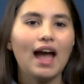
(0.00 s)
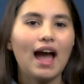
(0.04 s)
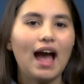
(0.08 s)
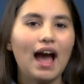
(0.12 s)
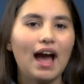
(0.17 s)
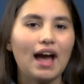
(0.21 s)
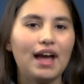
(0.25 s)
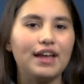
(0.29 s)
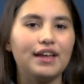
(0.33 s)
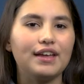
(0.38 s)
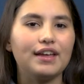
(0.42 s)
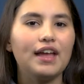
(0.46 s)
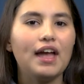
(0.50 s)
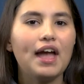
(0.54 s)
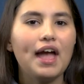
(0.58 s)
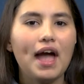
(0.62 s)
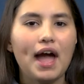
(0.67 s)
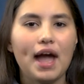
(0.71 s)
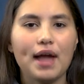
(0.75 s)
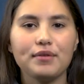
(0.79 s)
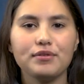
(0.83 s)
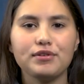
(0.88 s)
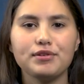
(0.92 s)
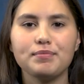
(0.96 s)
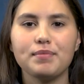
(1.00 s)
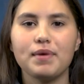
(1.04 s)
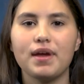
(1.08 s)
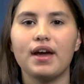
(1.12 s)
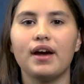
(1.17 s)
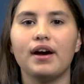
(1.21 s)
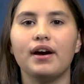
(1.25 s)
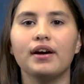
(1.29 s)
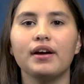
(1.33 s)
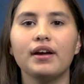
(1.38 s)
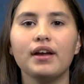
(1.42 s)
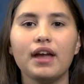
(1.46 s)
Hi, I'm
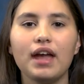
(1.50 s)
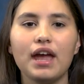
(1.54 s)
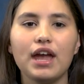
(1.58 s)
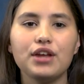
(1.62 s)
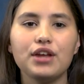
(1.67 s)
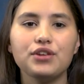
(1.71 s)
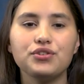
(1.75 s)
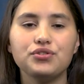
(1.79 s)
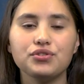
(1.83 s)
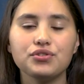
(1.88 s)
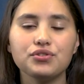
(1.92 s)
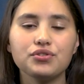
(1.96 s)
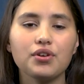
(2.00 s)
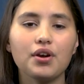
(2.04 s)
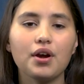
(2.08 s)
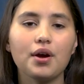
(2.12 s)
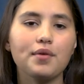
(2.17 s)
Numea, a junior